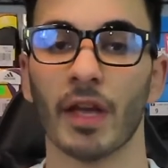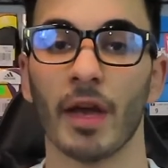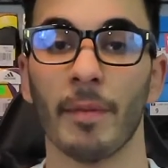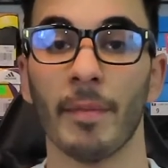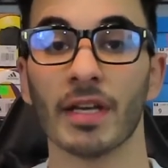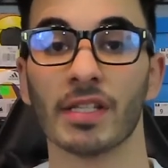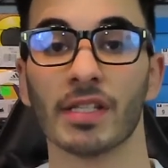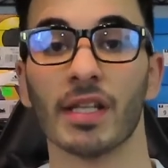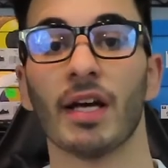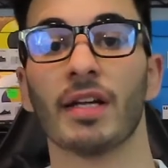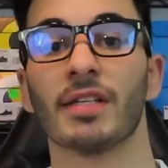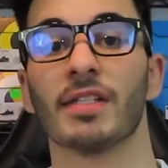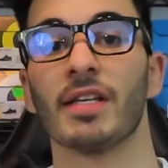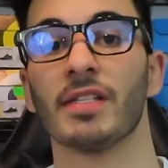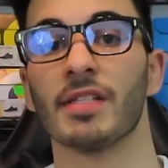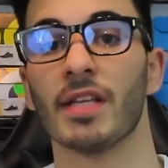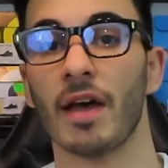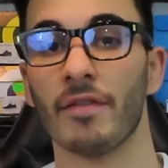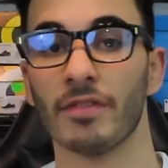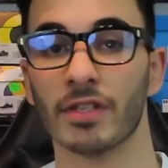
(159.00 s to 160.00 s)
makes a lot of
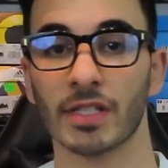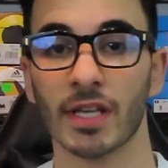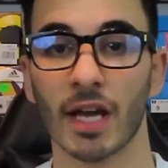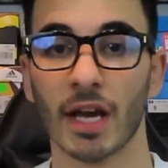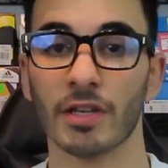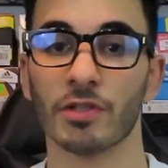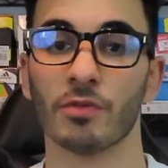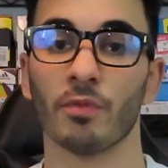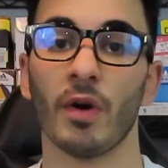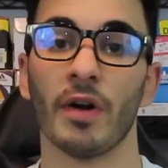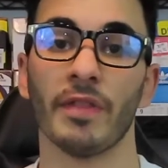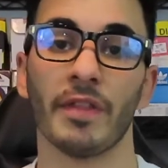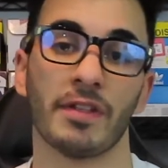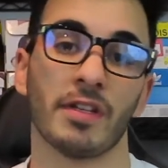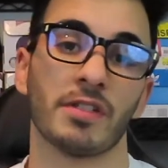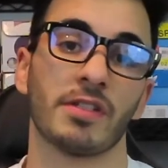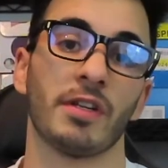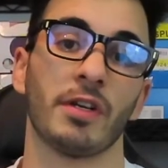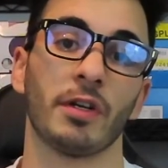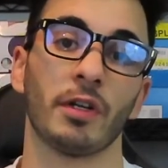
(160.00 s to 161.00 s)
sense to have a size run that
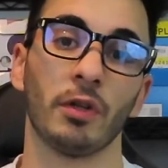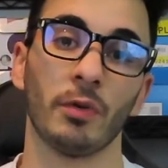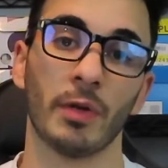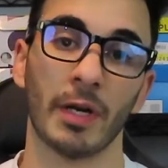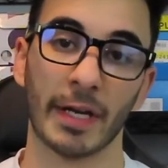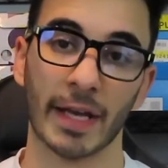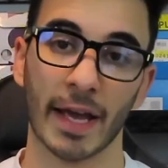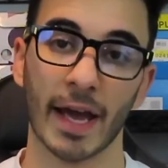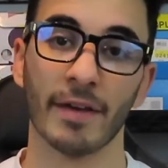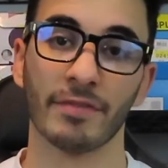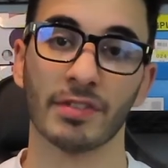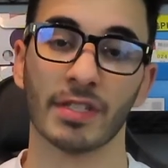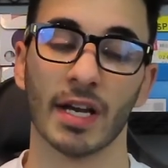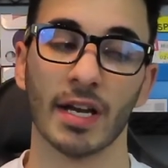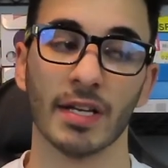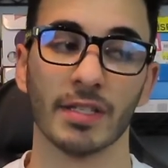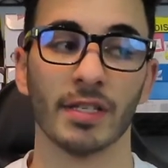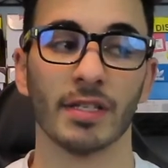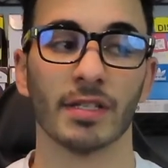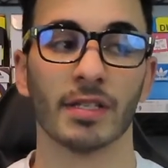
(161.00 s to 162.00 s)
doesn't include any half
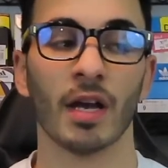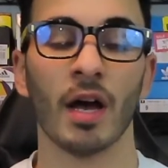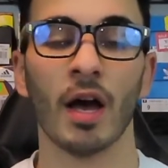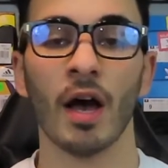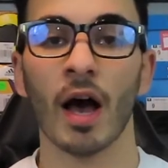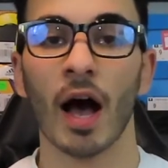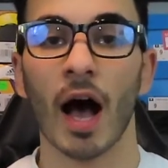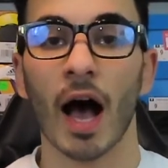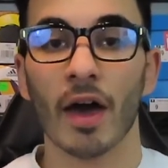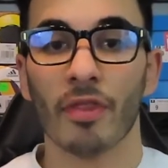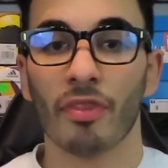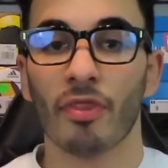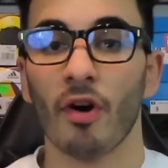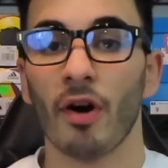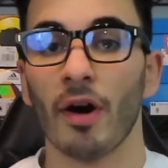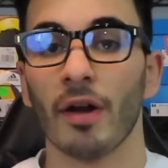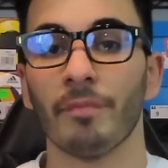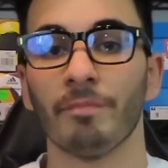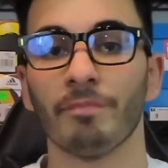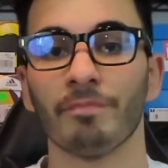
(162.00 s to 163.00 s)
sizes. I
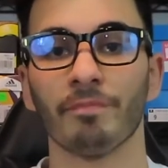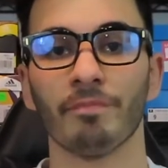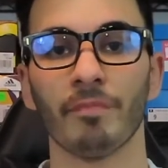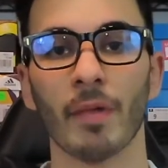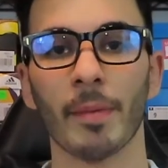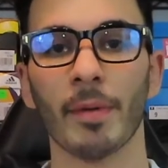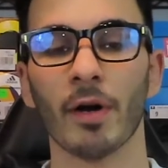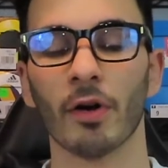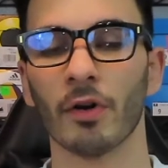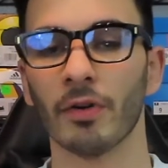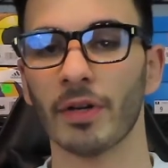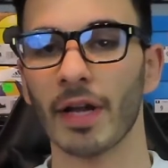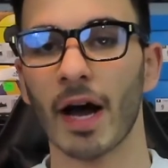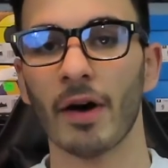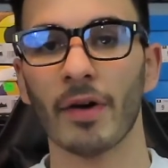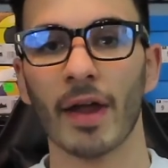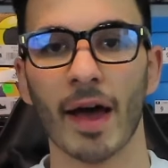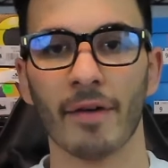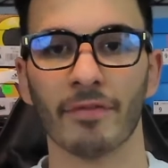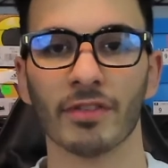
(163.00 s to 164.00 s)
thought maybe I'll go
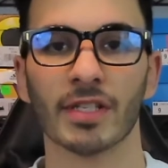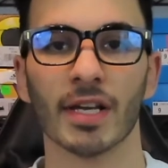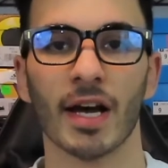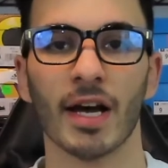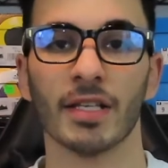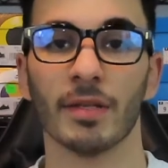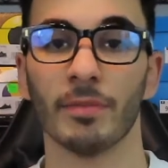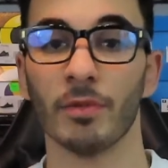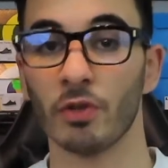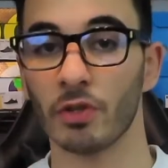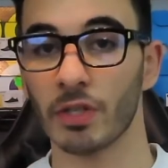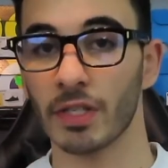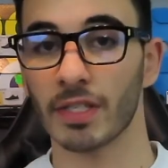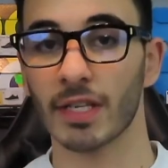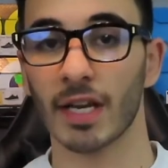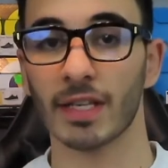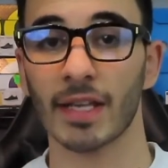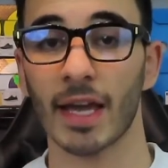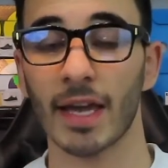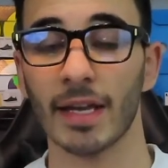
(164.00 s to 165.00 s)
down half a size. I'm usually a
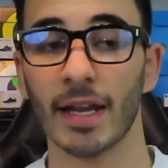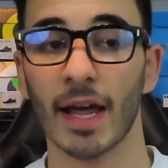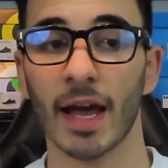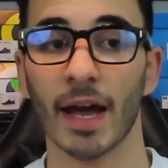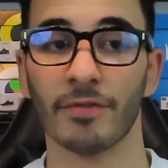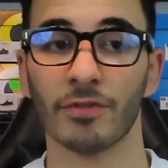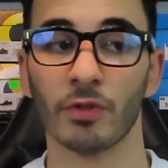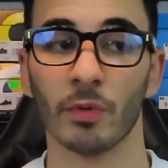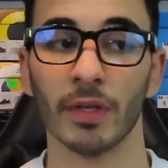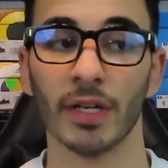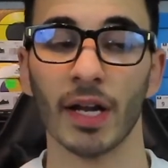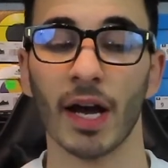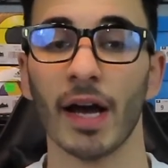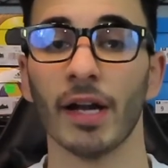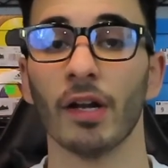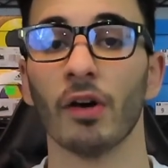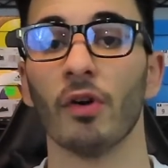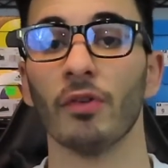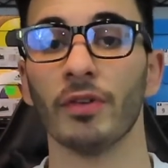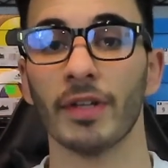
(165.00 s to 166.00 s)
size 8.5 to a
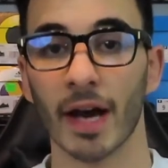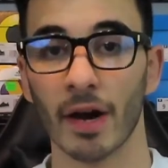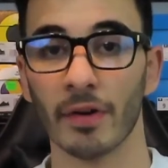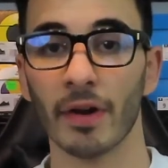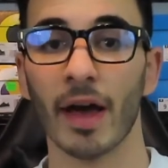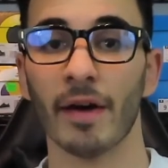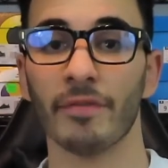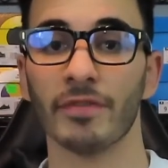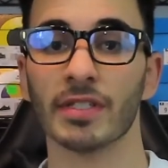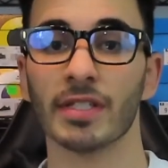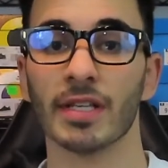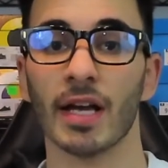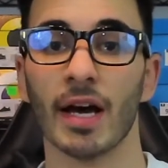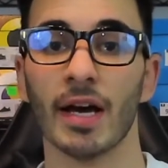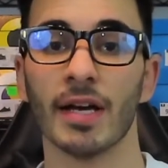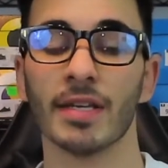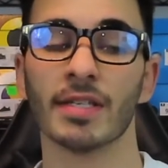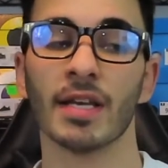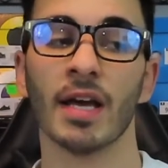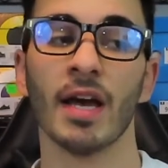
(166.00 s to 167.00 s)
9. I'll go down half a
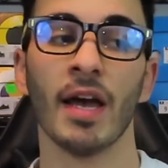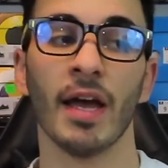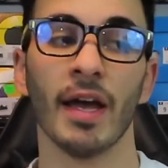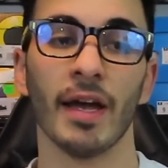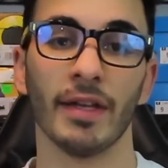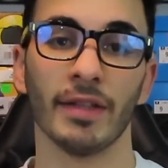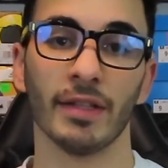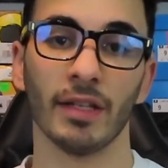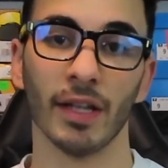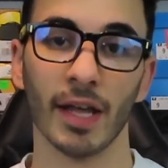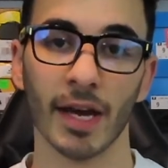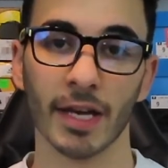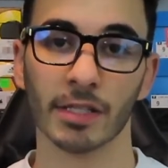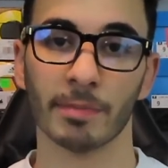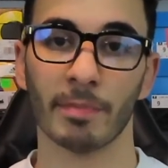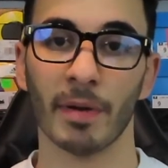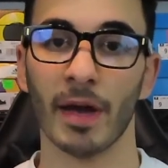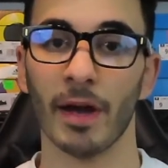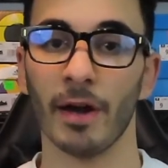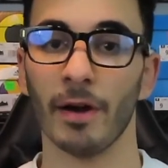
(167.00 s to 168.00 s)
size in the
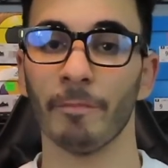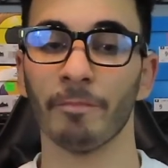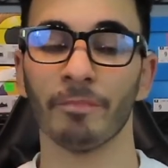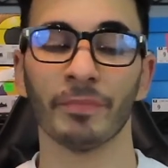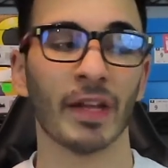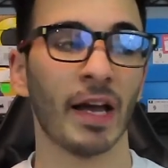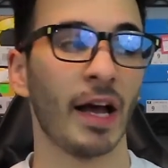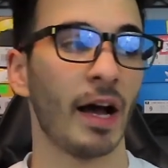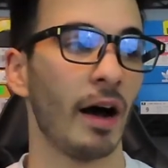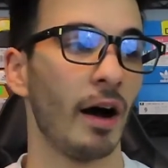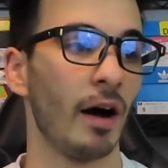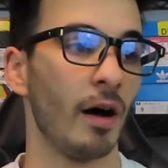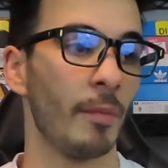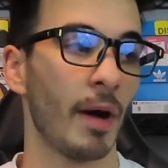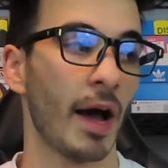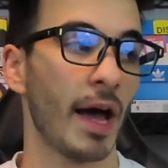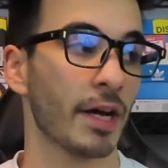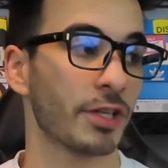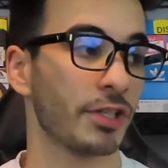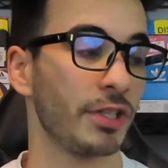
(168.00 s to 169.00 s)
last pair.
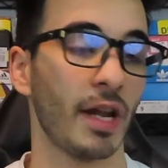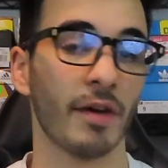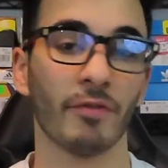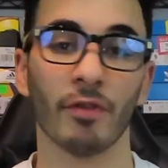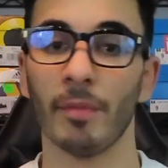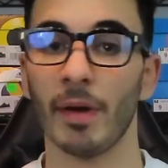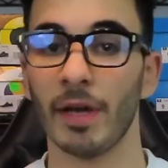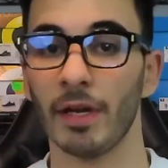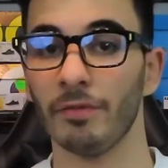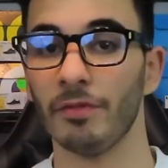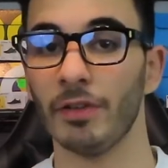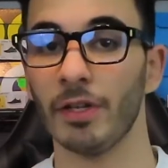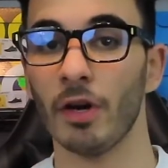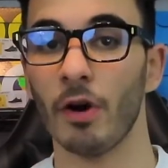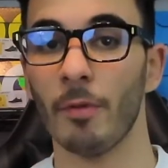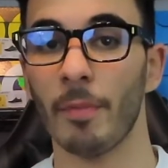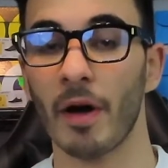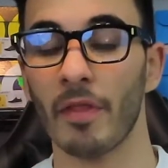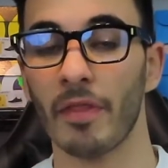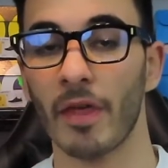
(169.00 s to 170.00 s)
I actually never made a
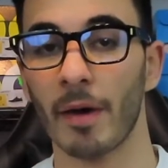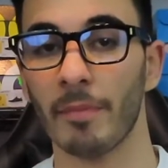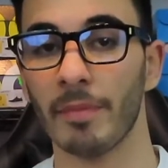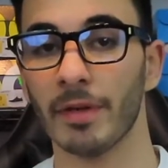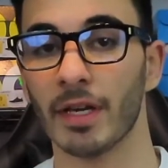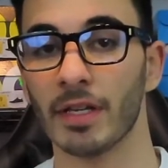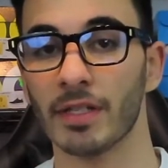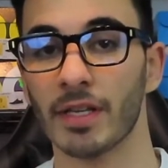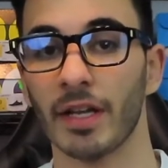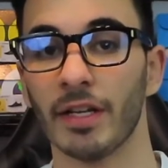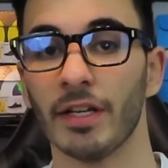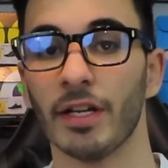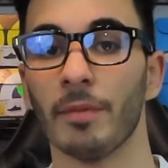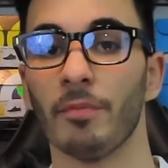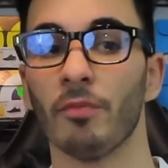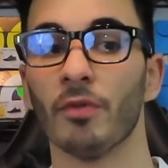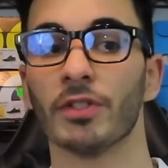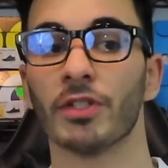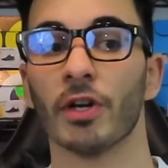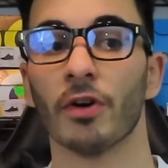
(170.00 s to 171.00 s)
video about that because I ended
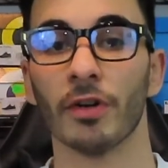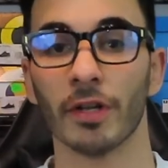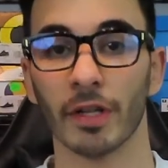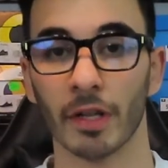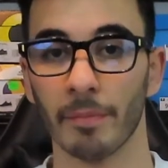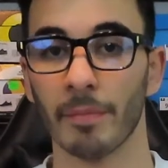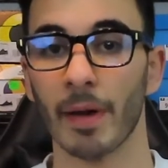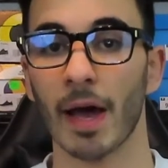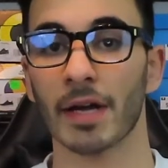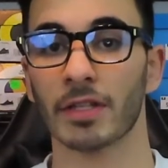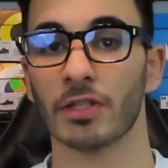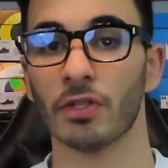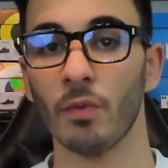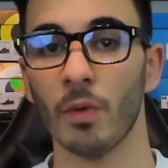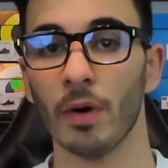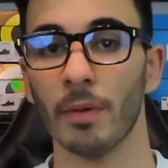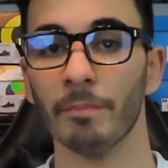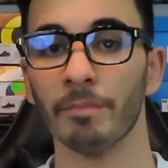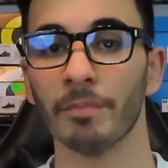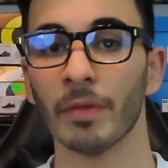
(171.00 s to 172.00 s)
up returning them back to
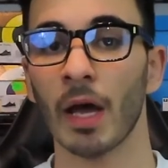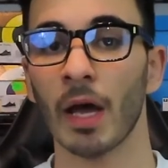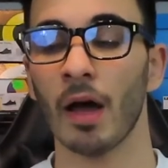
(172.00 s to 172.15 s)
him.